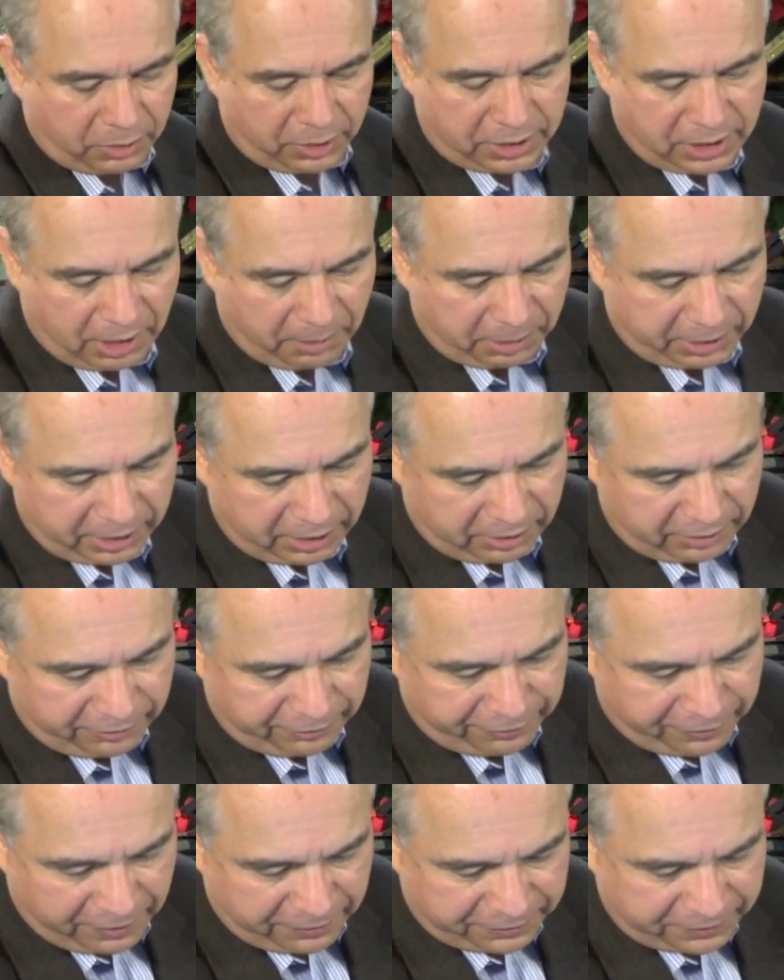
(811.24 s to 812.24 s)
we're doubling the
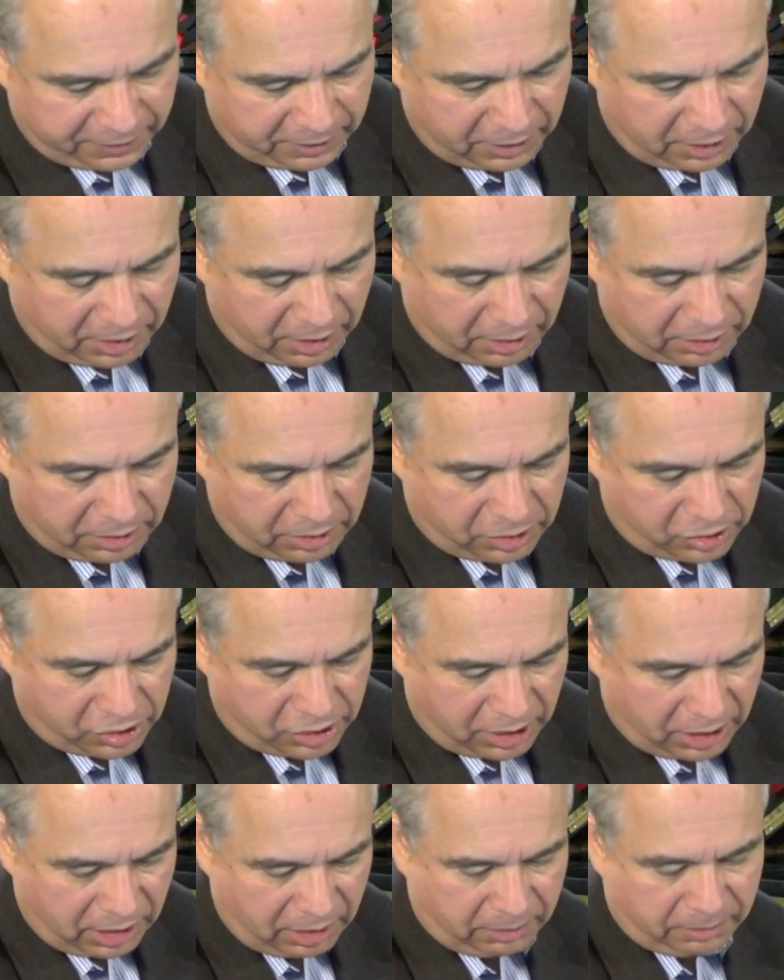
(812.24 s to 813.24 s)
fifth in there, the
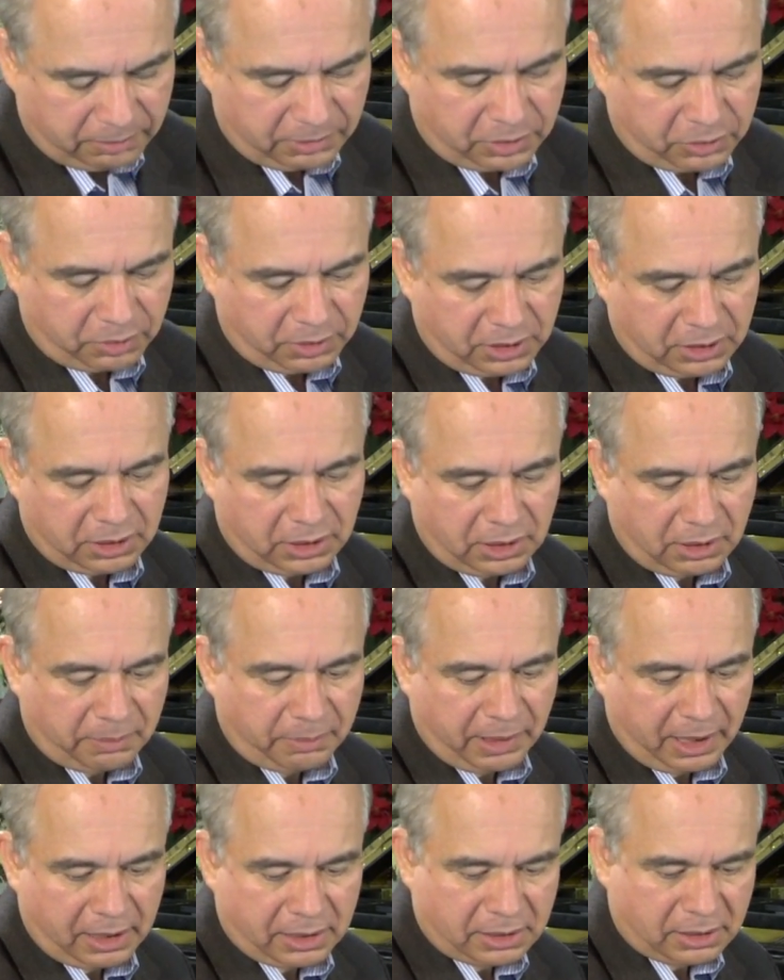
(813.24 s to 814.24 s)
G, between the
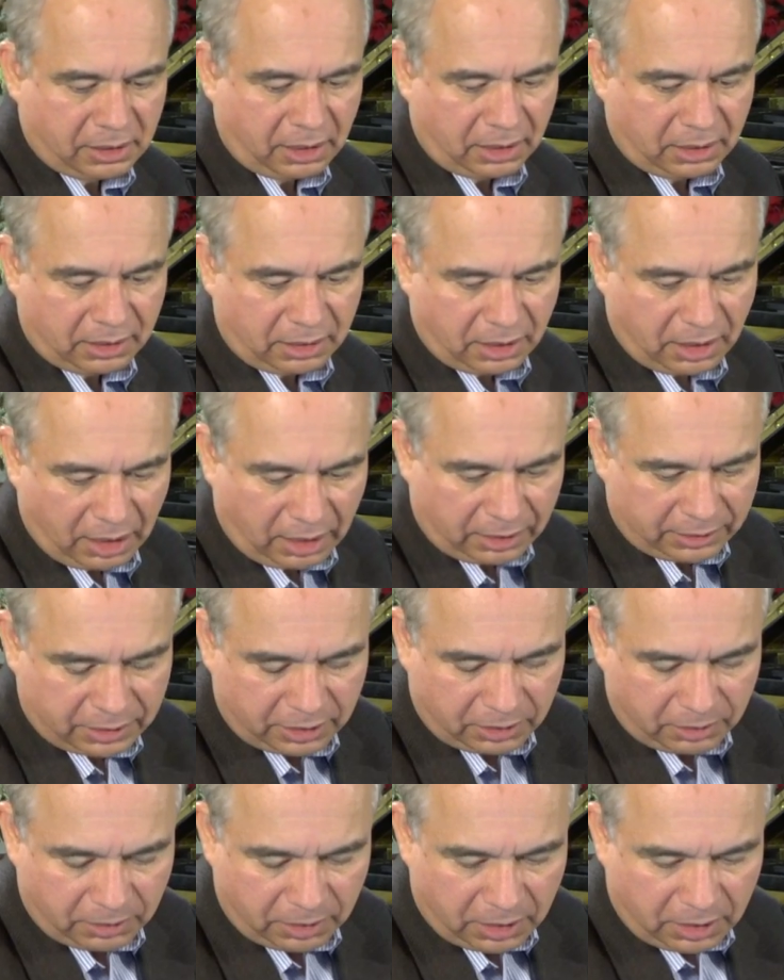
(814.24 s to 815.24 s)
bass and the
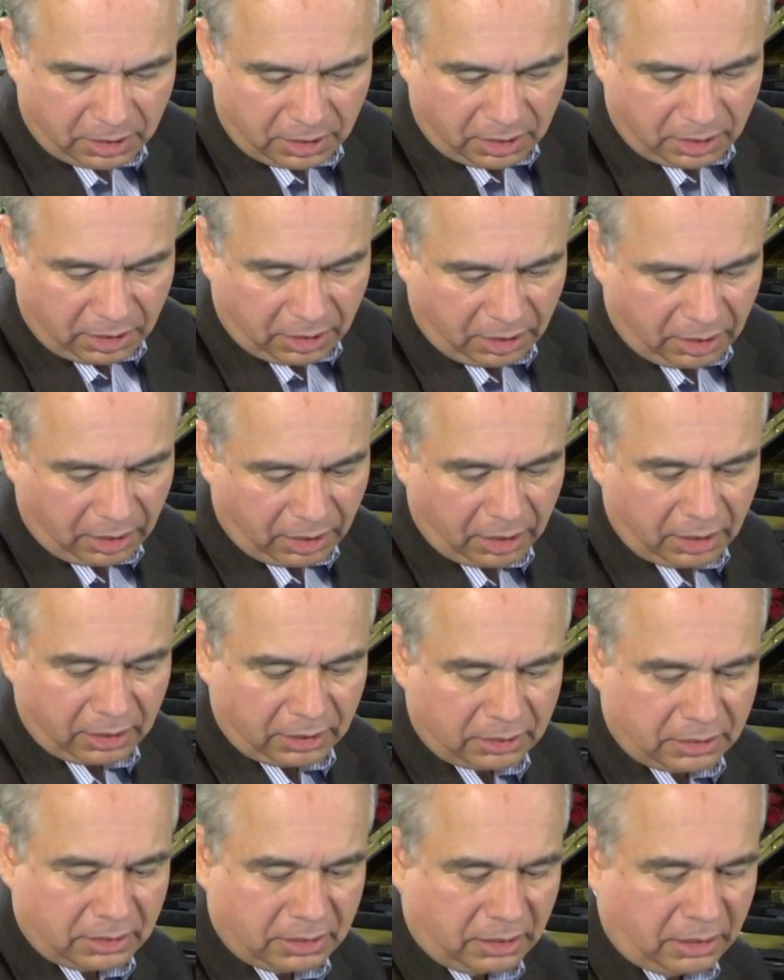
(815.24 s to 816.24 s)
alto.
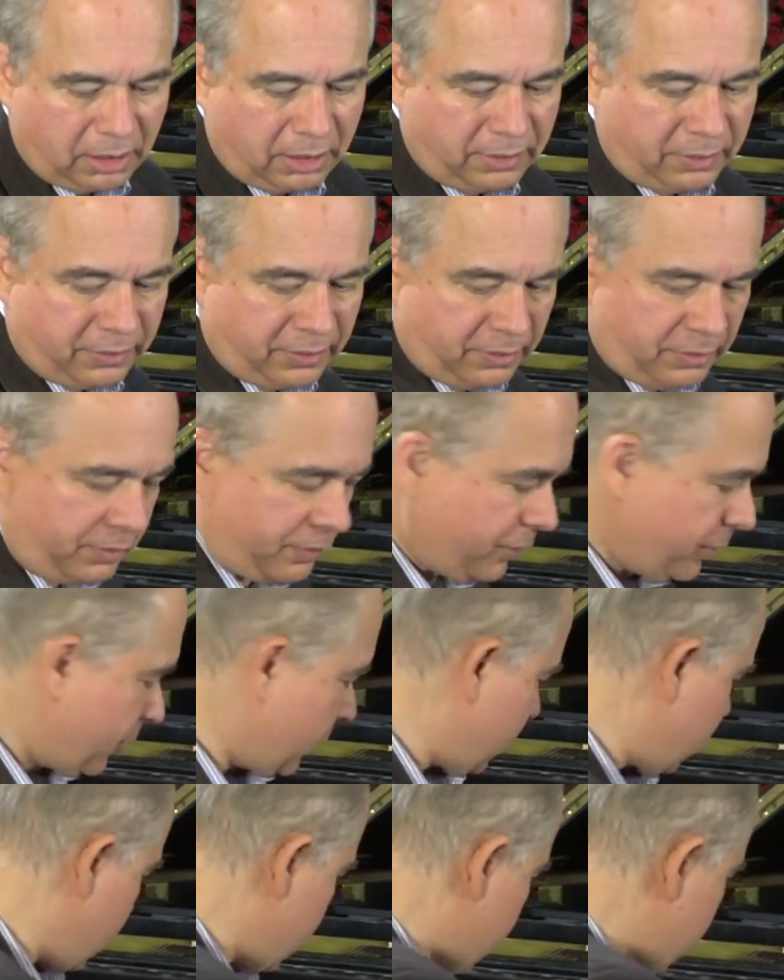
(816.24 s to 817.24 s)
And in the
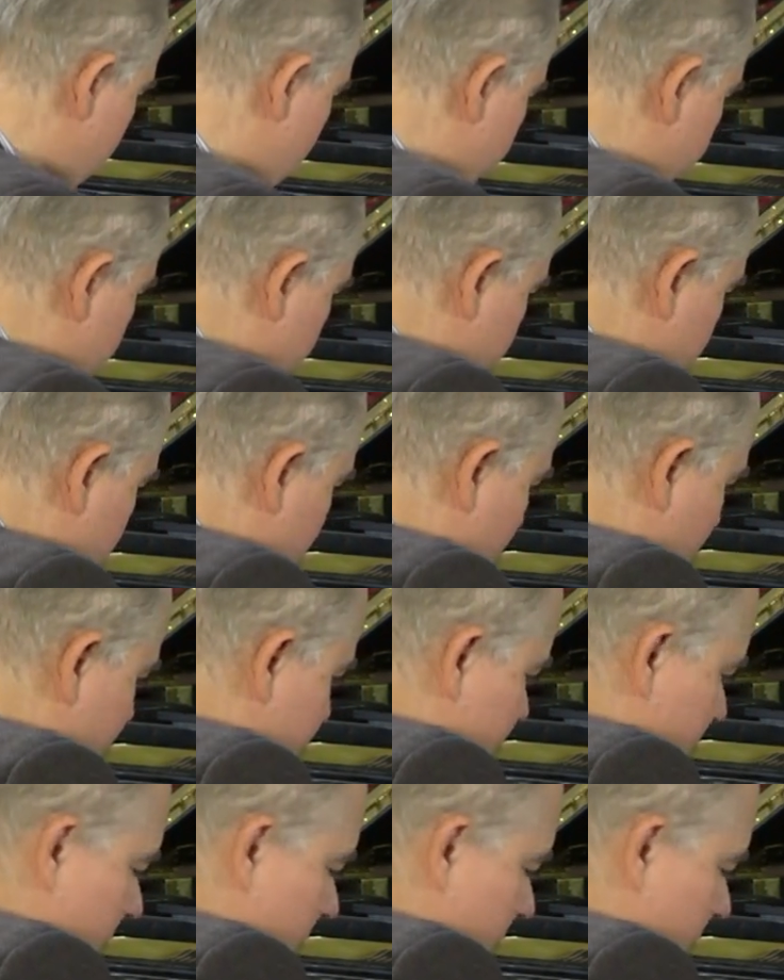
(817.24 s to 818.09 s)
third example, we have